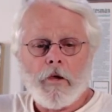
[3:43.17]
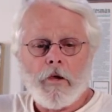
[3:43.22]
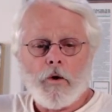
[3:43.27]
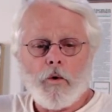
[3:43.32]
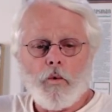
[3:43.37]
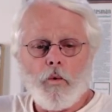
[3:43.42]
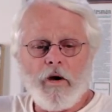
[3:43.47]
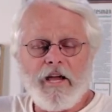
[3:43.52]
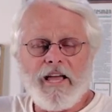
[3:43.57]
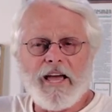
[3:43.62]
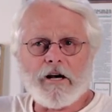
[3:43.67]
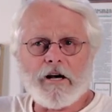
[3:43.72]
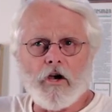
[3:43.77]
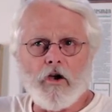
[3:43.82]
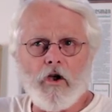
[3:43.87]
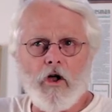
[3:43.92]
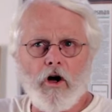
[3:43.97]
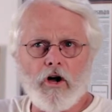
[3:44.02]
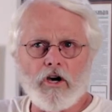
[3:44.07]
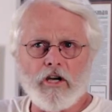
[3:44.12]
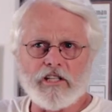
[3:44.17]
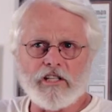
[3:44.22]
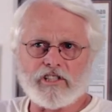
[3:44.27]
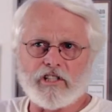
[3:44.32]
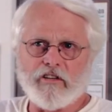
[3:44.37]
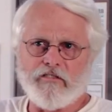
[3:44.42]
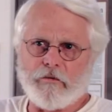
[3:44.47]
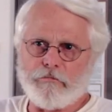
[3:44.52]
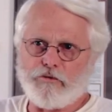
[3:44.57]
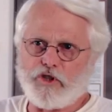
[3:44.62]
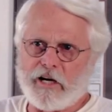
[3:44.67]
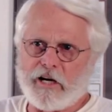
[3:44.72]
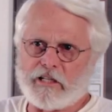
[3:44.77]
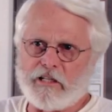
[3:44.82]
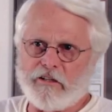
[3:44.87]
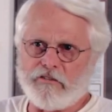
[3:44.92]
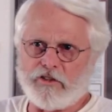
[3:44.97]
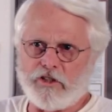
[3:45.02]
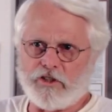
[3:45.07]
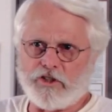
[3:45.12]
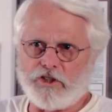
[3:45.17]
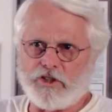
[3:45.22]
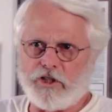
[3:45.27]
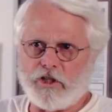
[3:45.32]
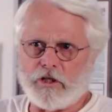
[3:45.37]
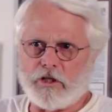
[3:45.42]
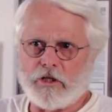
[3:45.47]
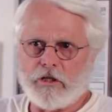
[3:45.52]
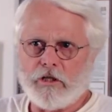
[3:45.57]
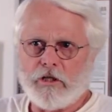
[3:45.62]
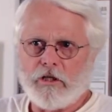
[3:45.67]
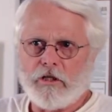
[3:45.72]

We had a long list of objectives this year.